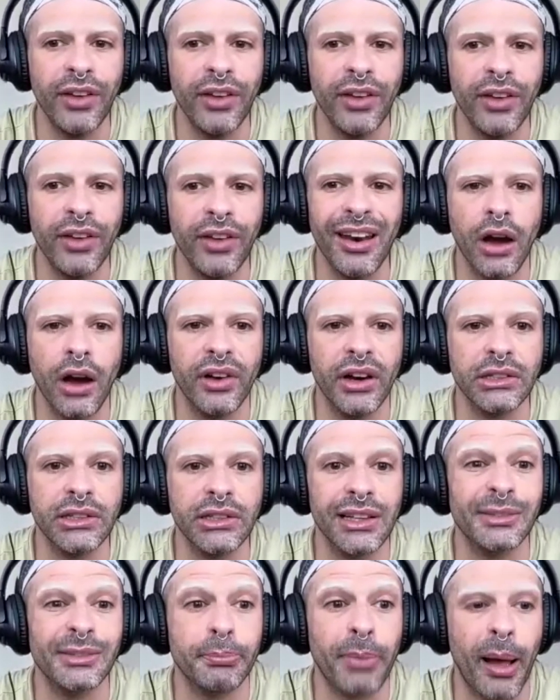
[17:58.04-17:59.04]
Even
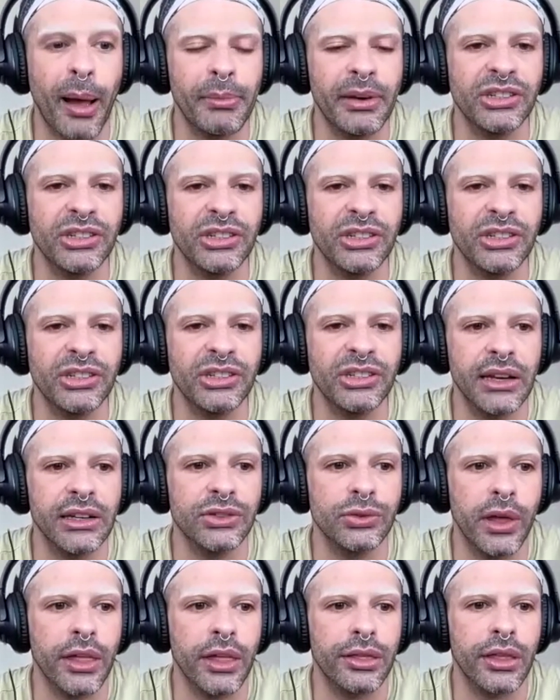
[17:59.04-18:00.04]
Harvard has published
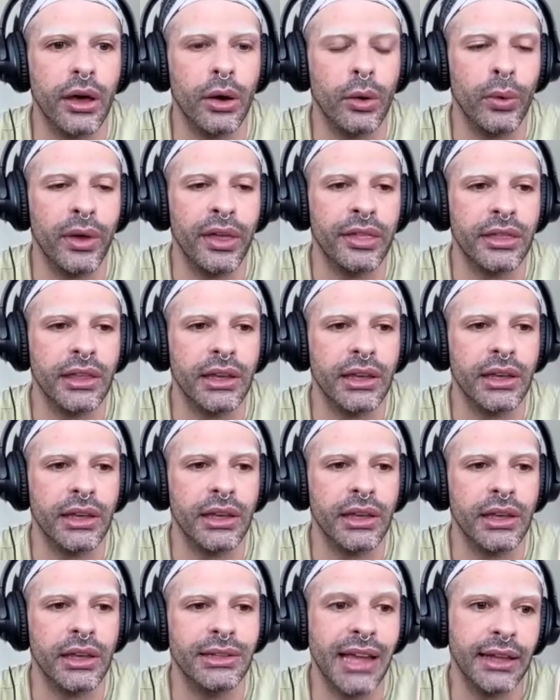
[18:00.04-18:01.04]
studies with
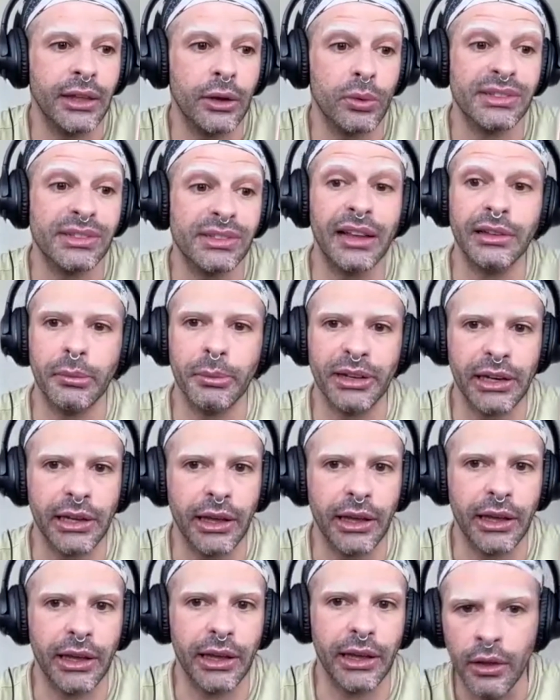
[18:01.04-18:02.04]
data that was
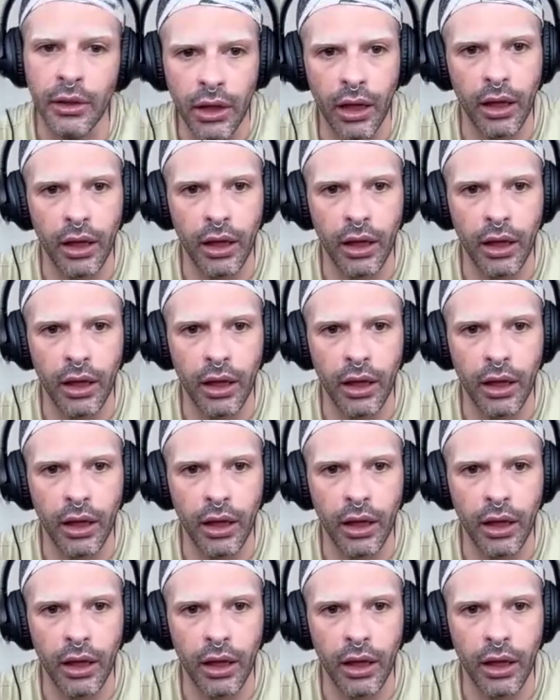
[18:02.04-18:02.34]
ultimately